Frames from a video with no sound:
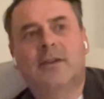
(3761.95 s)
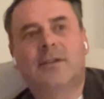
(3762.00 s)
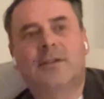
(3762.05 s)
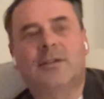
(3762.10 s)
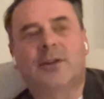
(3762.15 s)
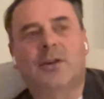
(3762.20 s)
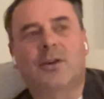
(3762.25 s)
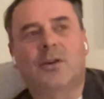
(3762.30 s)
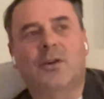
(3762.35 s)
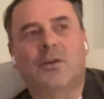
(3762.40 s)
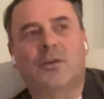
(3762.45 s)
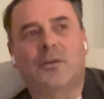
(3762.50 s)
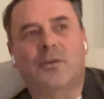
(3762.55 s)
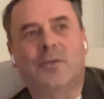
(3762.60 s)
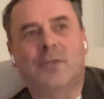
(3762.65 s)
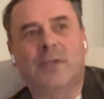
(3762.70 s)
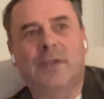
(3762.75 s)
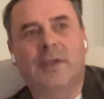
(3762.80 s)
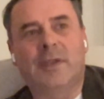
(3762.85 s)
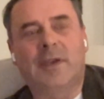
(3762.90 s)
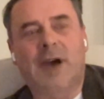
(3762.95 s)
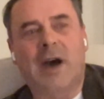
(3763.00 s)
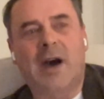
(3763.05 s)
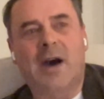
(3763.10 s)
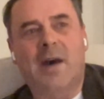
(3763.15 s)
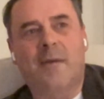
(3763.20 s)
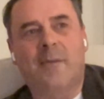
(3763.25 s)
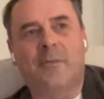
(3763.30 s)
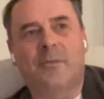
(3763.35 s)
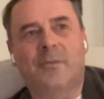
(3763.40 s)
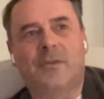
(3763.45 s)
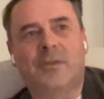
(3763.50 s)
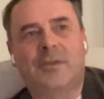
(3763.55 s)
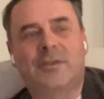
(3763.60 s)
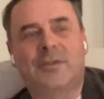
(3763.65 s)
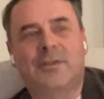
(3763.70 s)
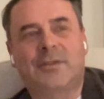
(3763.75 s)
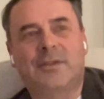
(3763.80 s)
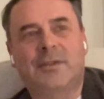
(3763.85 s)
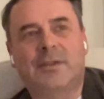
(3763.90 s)
So
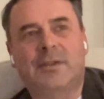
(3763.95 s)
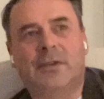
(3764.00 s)
there's